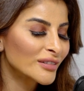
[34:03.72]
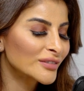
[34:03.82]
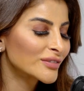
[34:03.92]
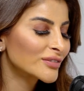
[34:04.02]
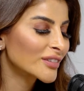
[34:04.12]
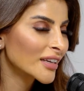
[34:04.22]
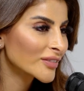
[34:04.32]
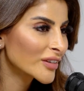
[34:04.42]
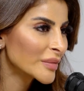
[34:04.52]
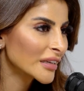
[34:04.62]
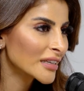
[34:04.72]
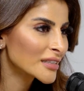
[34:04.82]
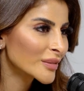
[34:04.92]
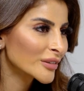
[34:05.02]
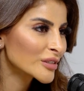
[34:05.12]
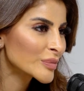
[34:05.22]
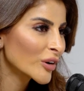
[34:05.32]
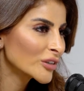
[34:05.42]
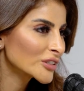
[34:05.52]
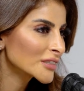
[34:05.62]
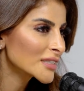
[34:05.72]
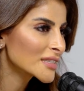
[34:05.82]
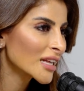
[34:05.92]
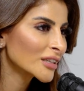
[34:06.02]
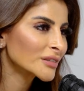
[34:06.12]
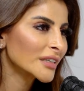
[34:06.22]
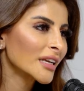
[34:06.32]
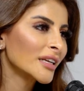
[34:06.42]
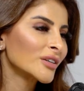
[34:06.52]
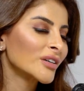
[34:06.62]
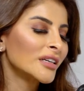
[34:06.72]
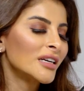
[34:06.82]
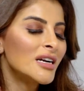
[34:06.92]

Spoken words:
of kind of committees, whether it's Project Accelerate or